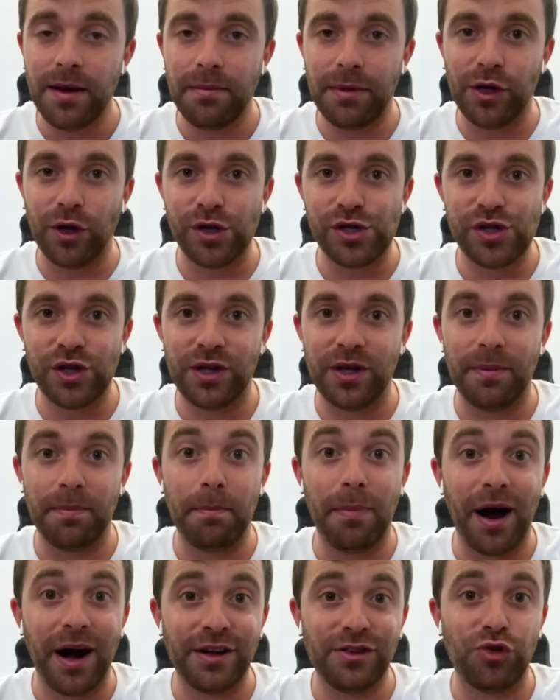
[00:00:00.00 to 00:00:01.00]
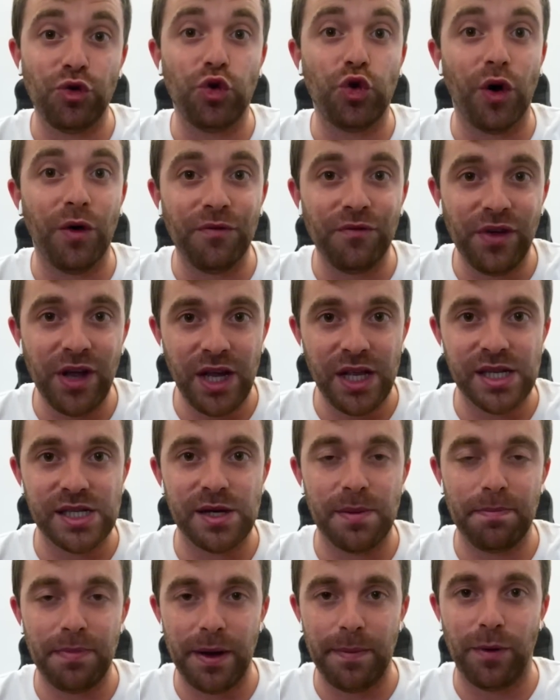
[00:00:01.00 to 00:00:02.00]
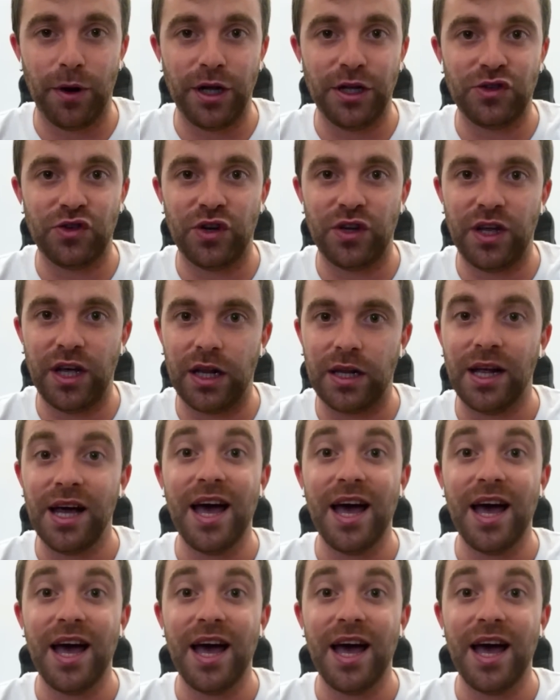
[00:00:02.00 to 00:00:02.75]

but also the part to convince people into the deal,